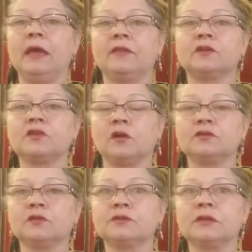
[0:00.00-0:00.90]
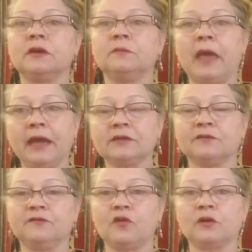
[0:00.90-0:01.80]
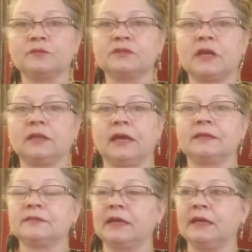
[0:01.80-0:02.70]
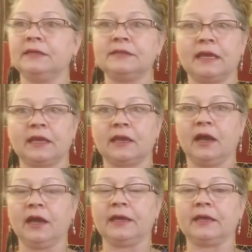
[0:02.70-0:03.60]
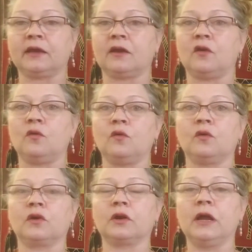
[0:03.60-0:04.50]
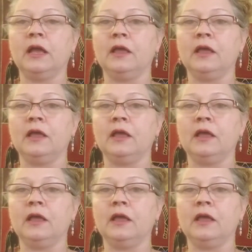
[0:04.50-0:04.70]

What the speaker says: There's also some active forms, like say taking a hike, or